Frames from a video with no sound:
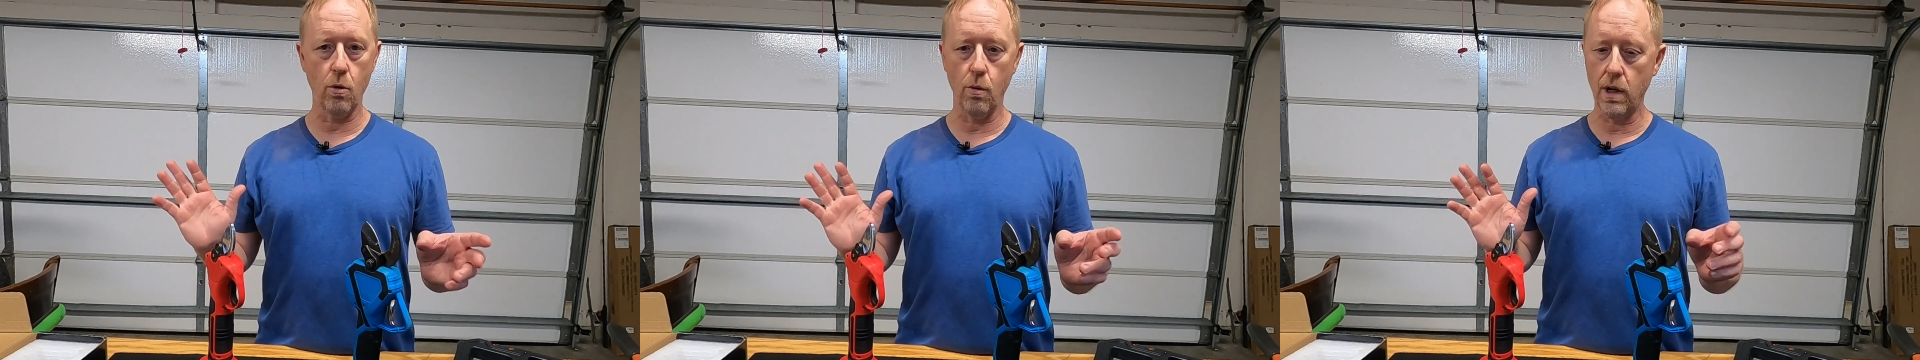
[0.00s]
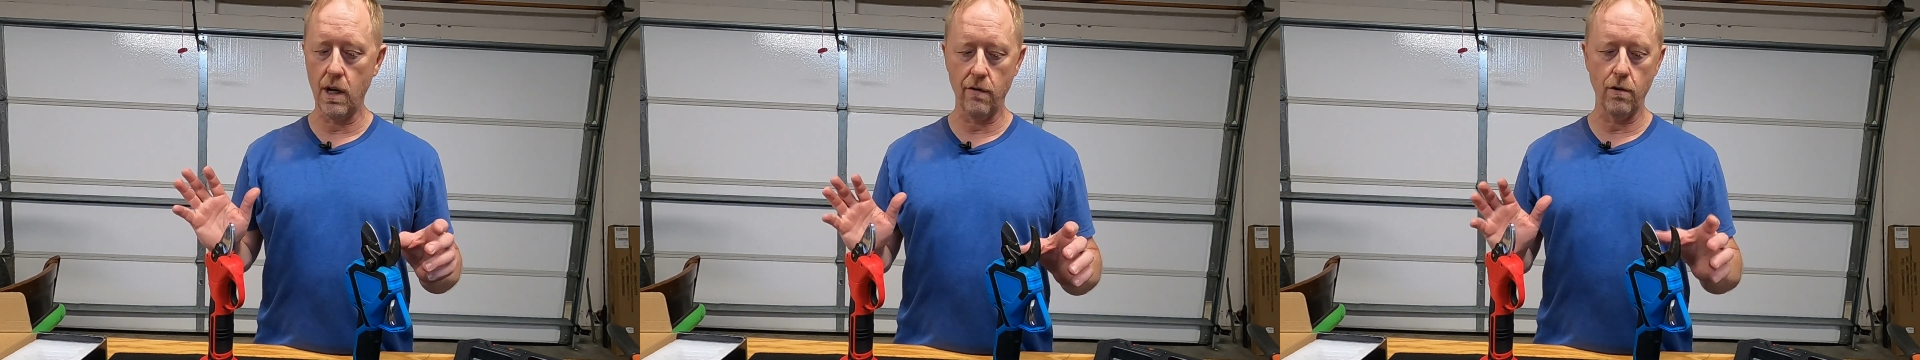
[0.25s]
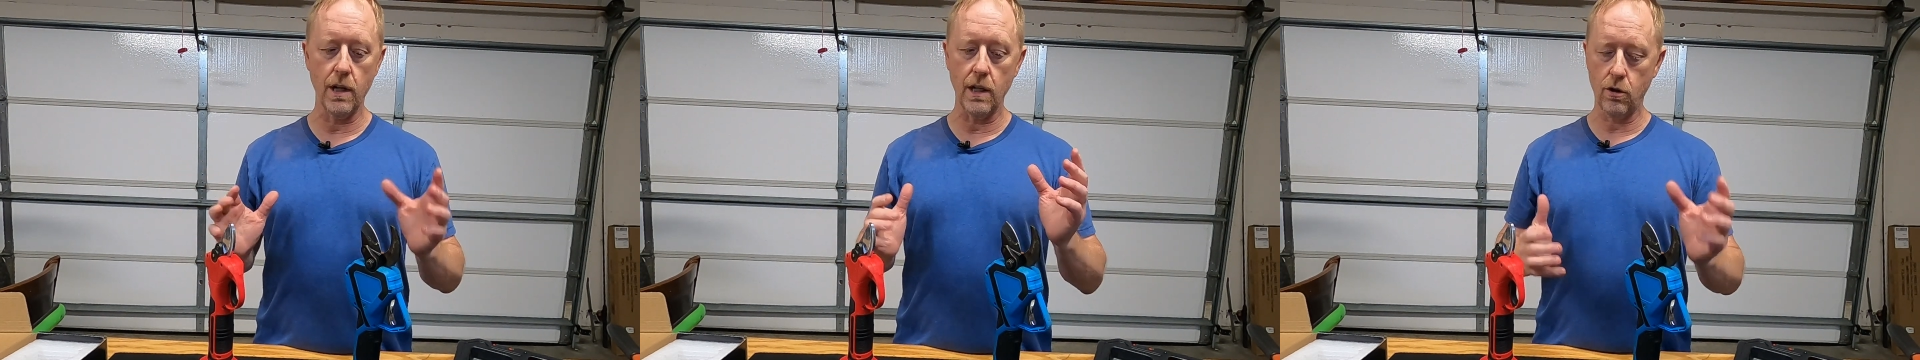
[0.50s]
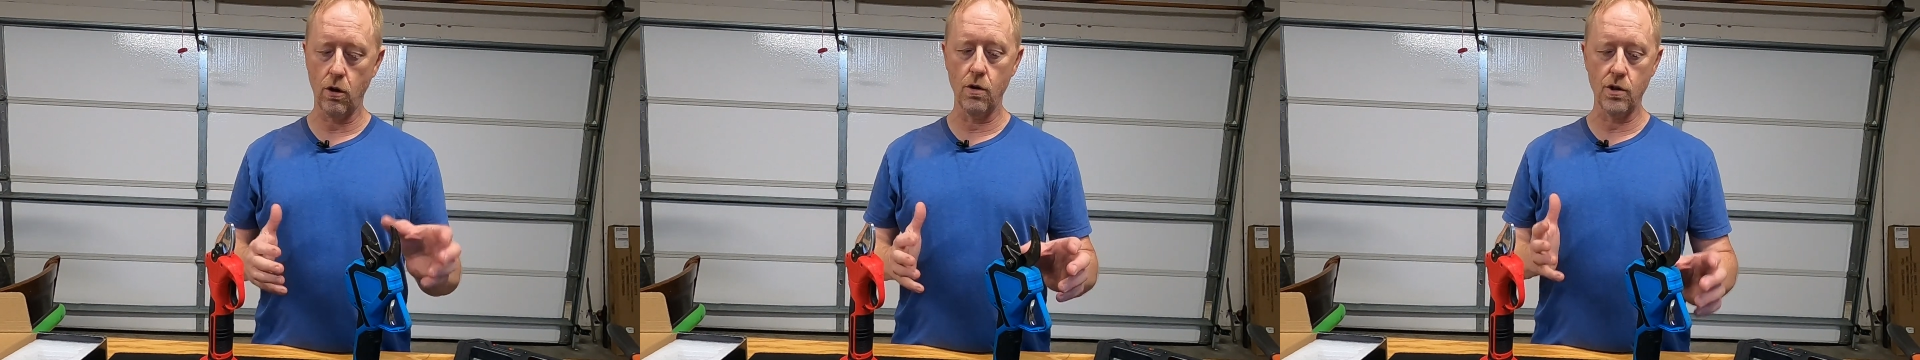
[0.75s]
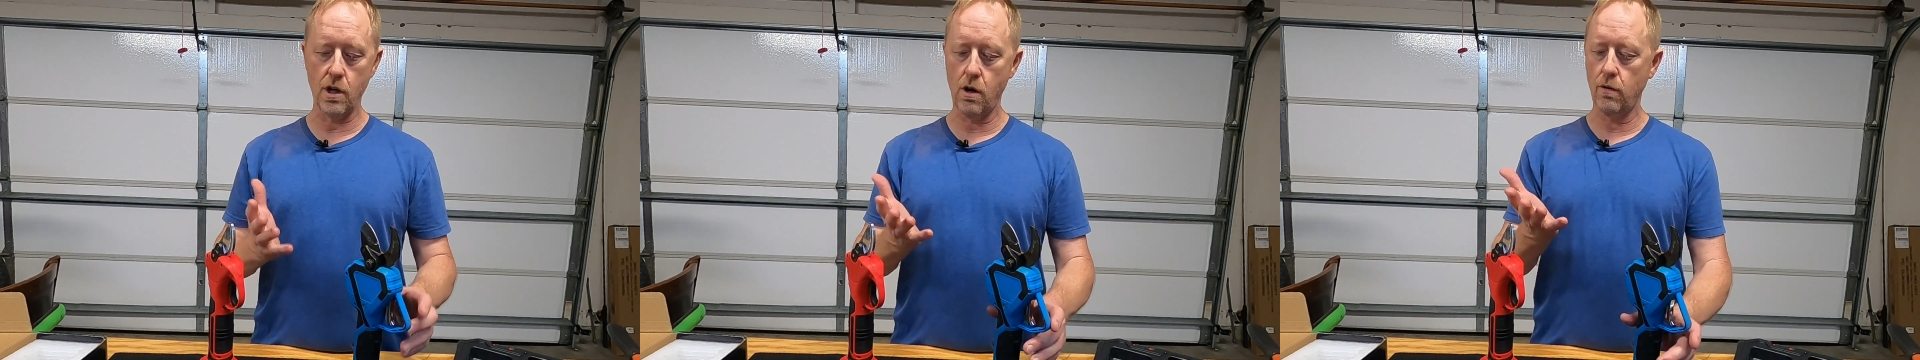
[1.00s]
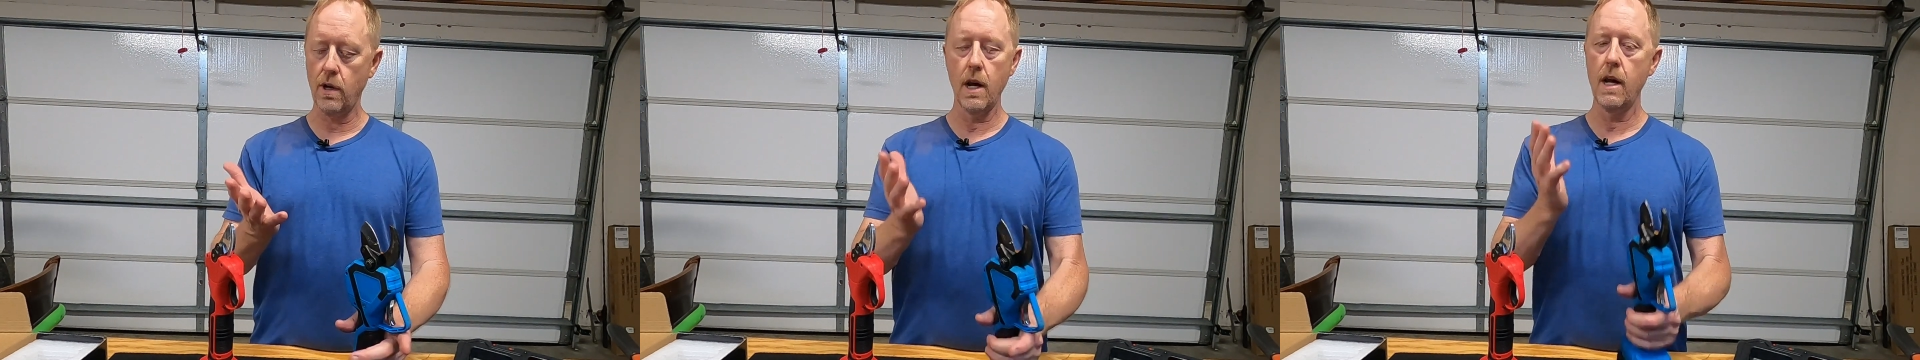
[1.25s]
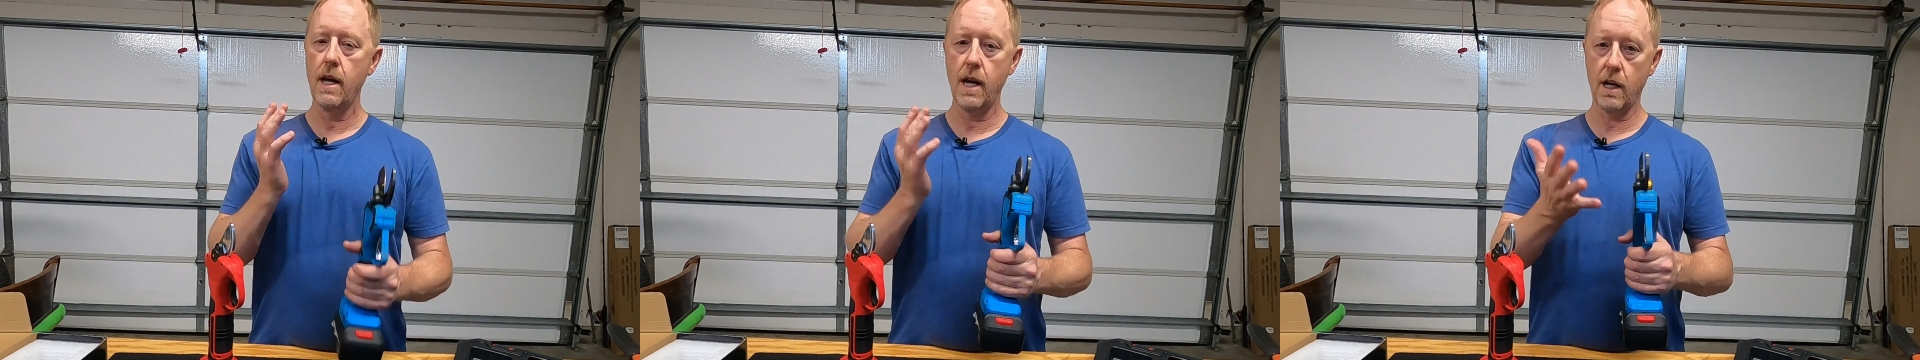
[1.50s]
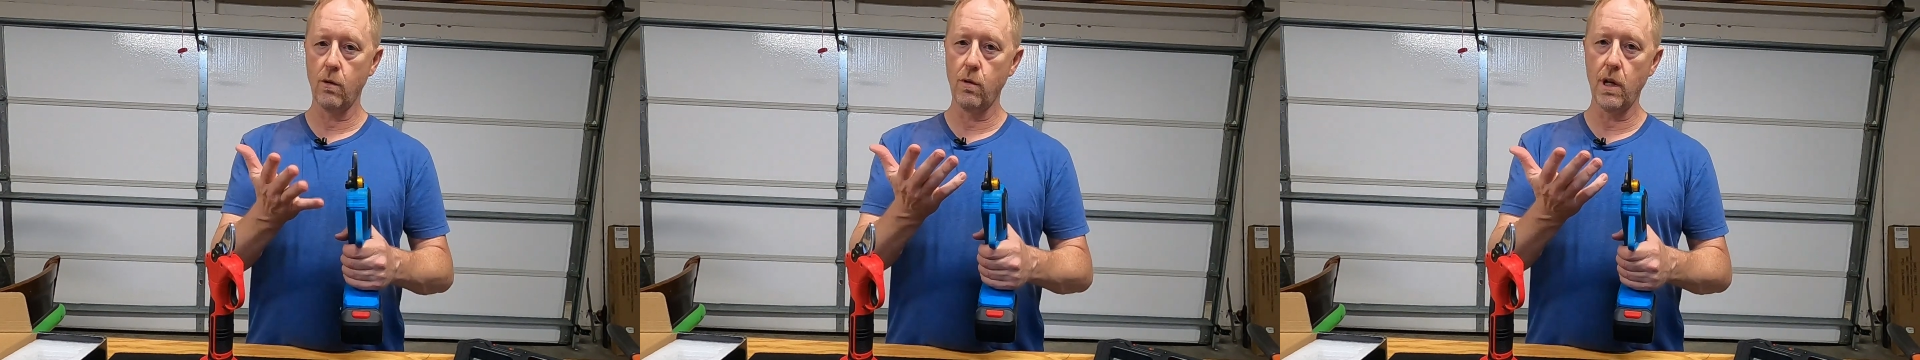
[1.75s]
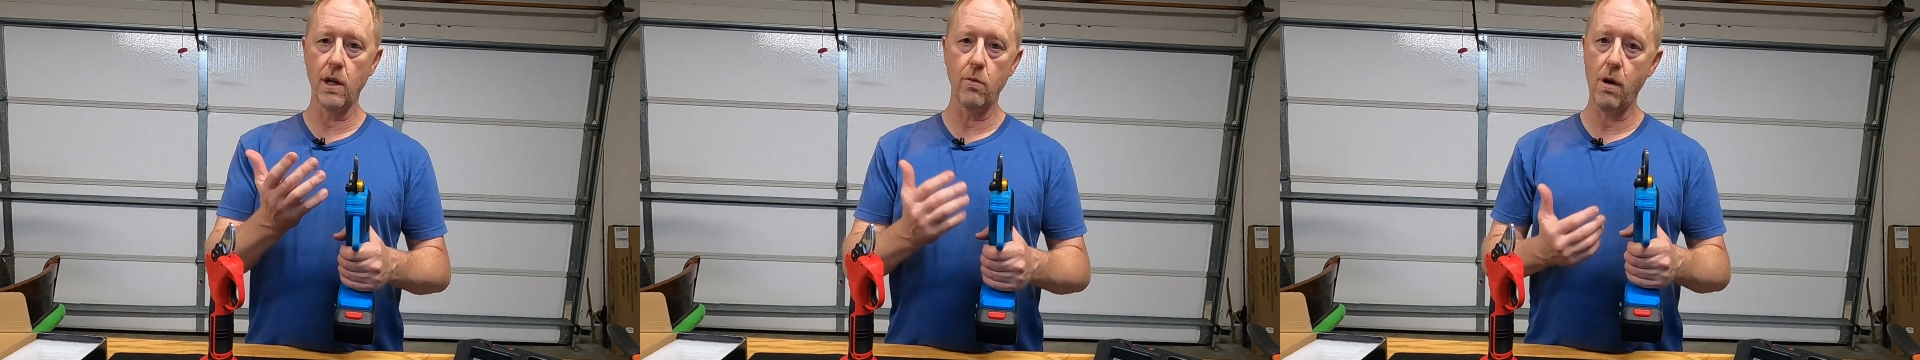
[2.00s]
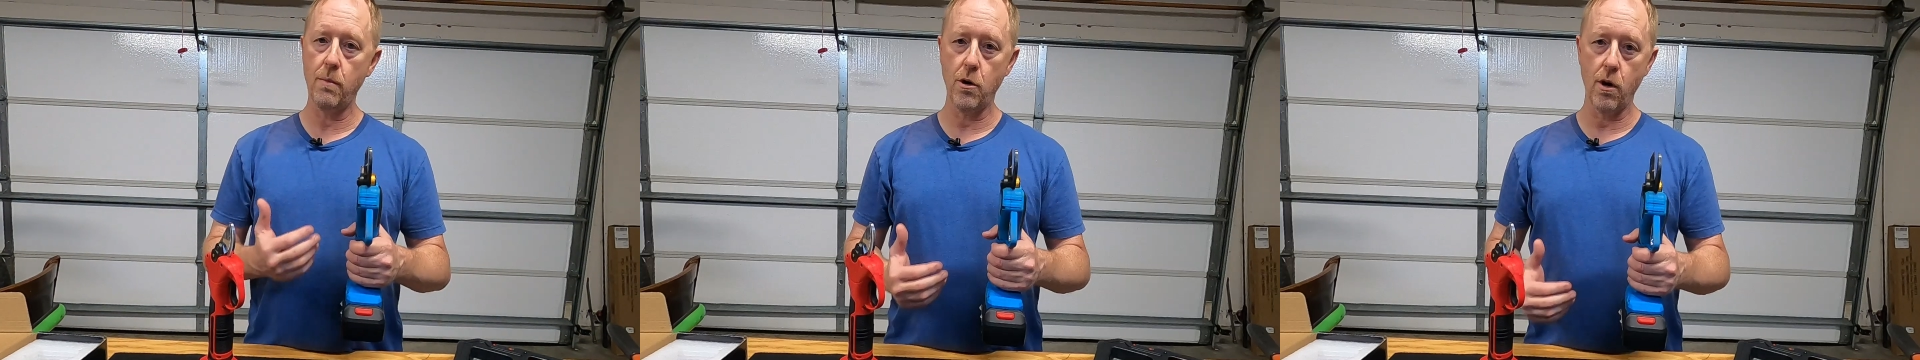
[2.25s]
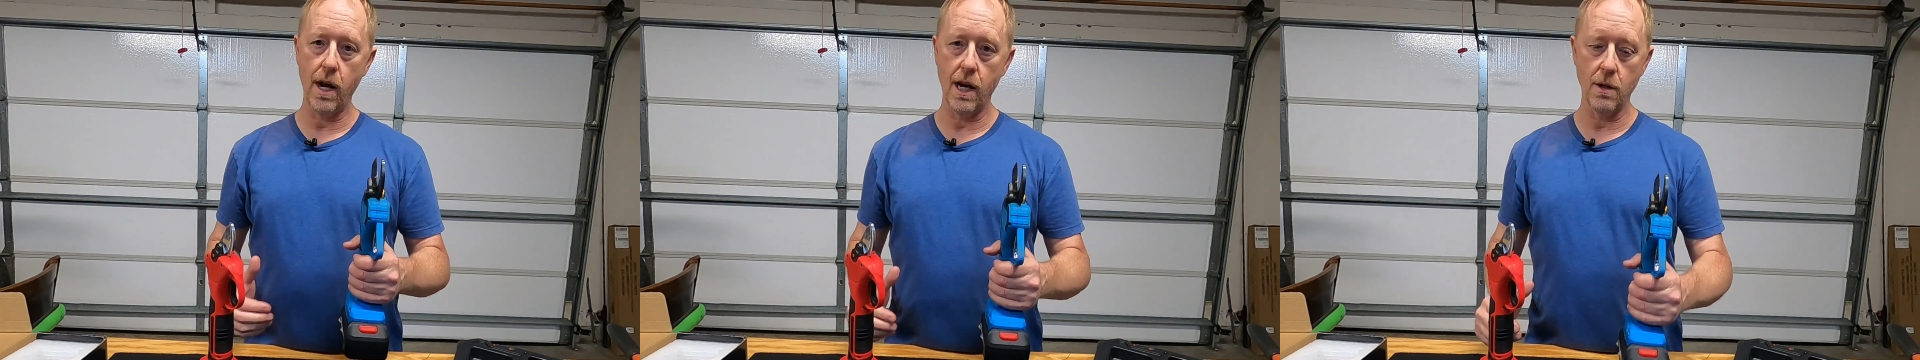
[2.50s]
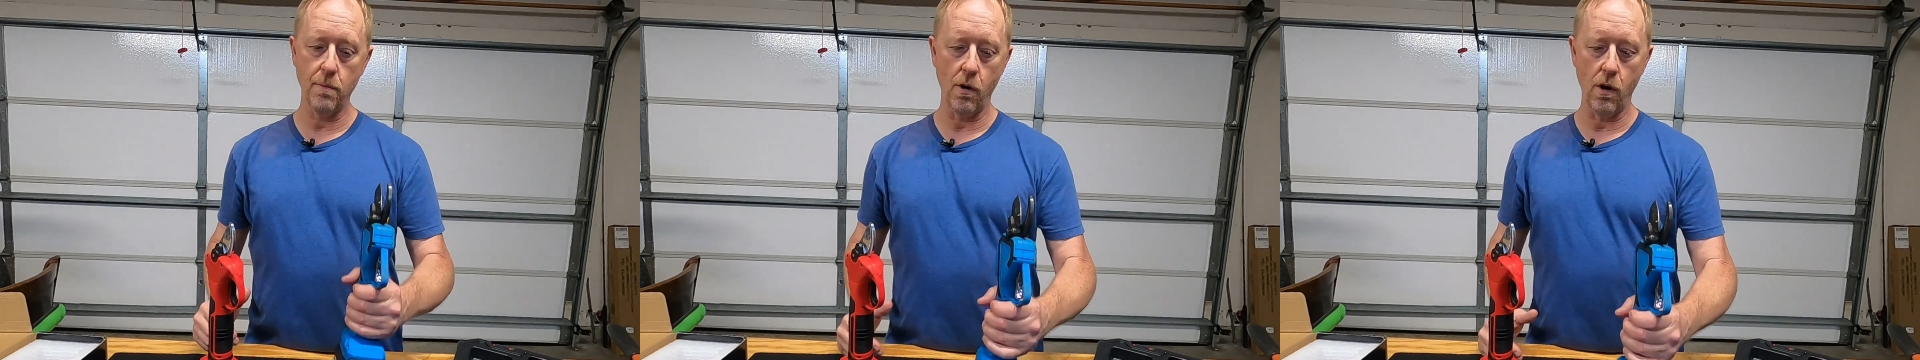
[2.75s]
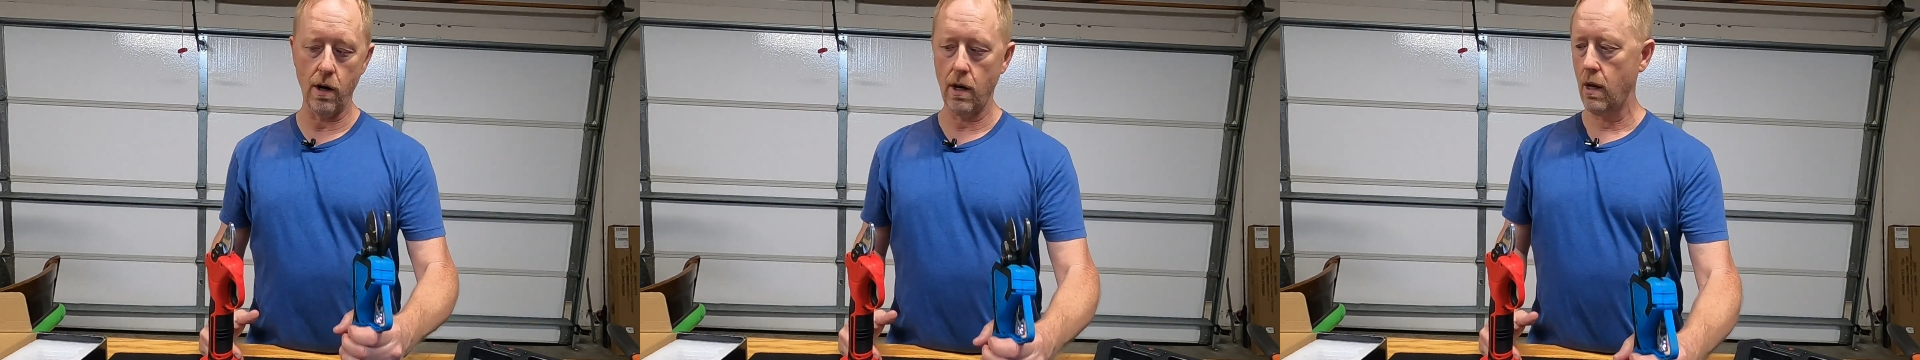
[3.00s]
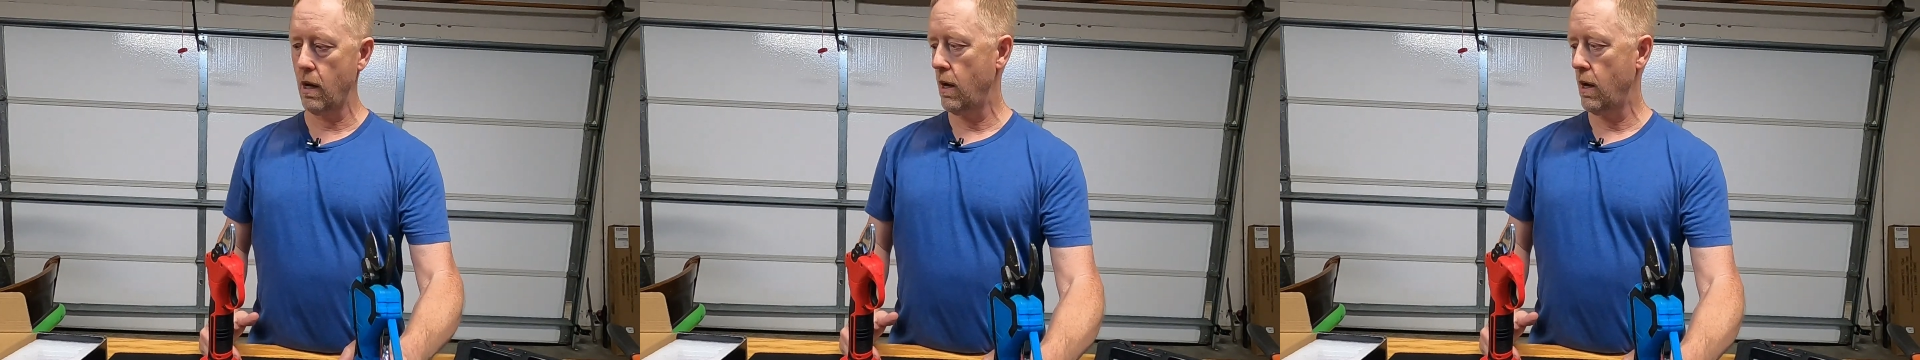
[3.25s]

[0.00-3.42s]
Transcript: or whatever and it turns on, it could really rip your hand apart.